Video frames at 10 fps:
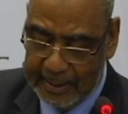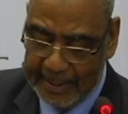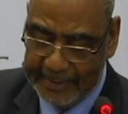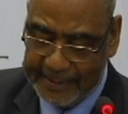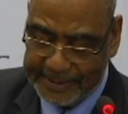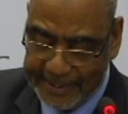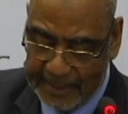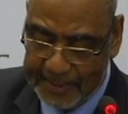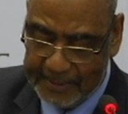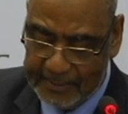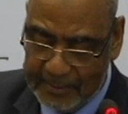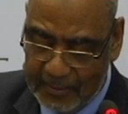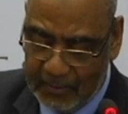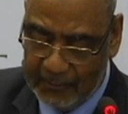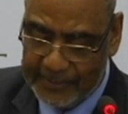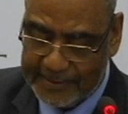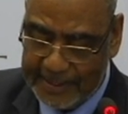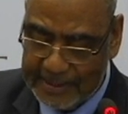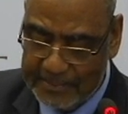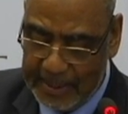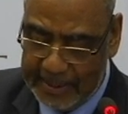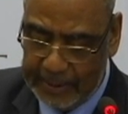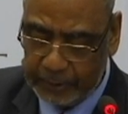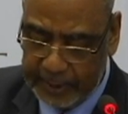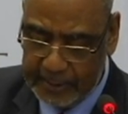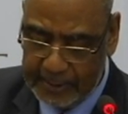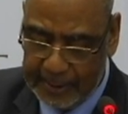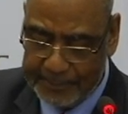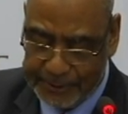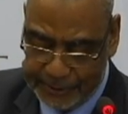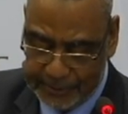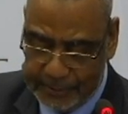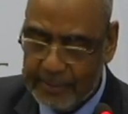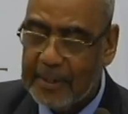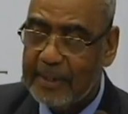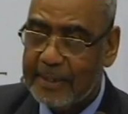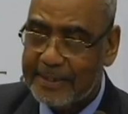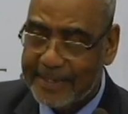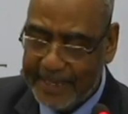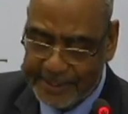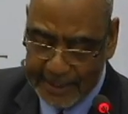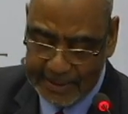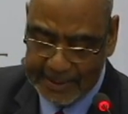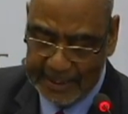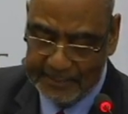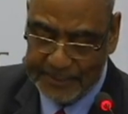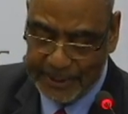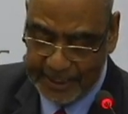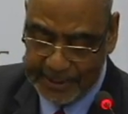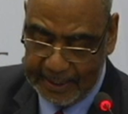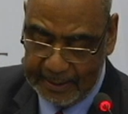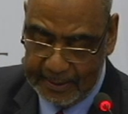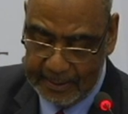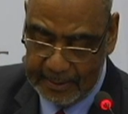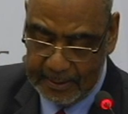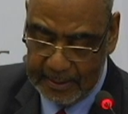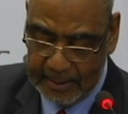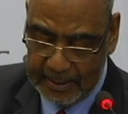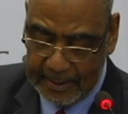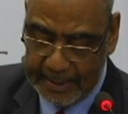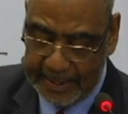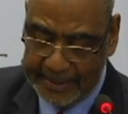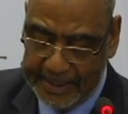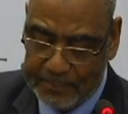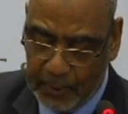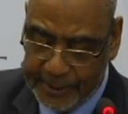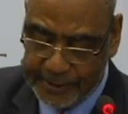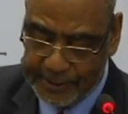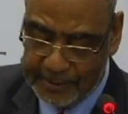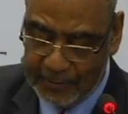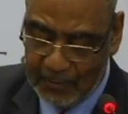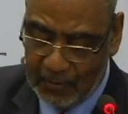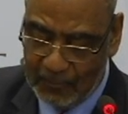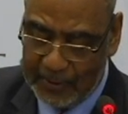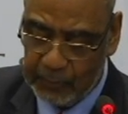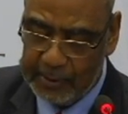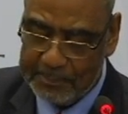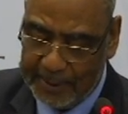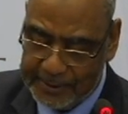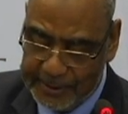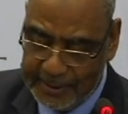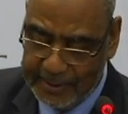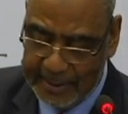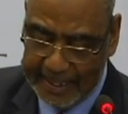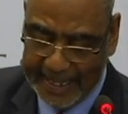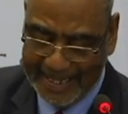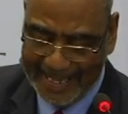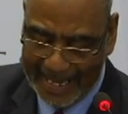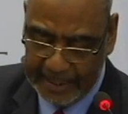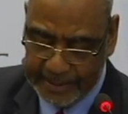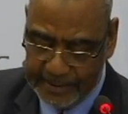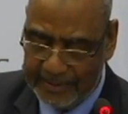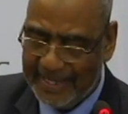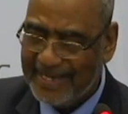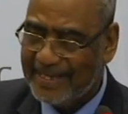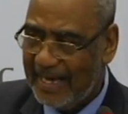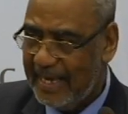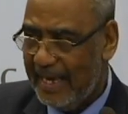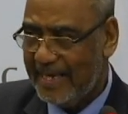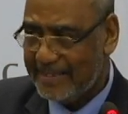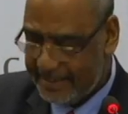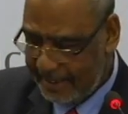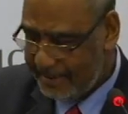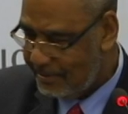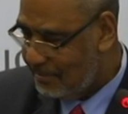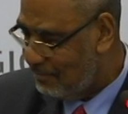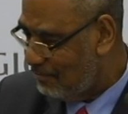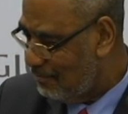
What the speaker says: and the chairman of the Zanzibar Electoral Commission, Jecha Salim Jecha, an appointee of the ruling party, annulled the entire exercise.